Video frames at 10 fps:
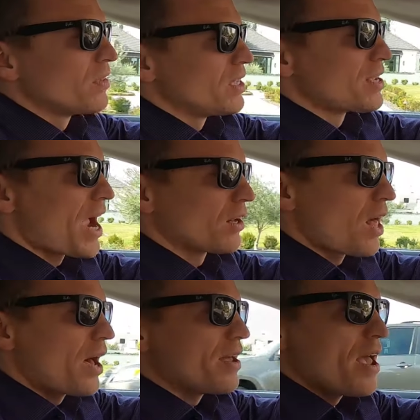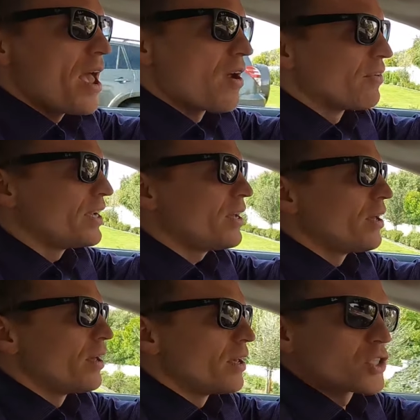the entire lot, every
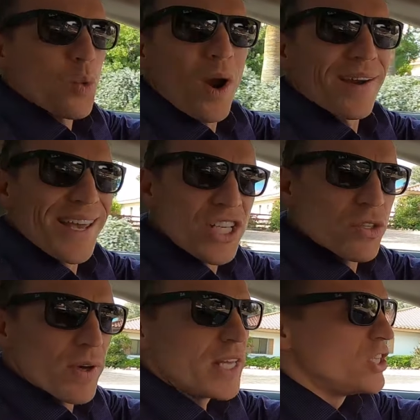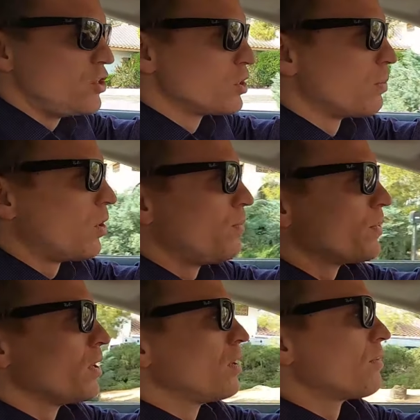square inch of it is usable
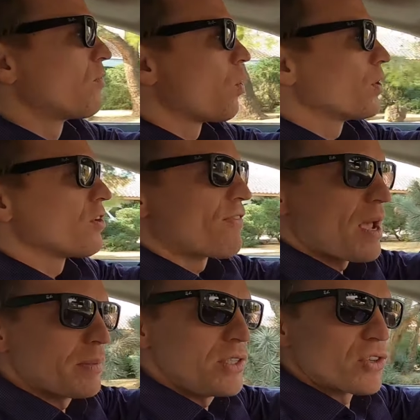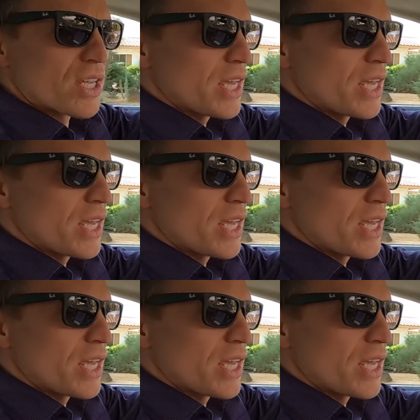for your families, your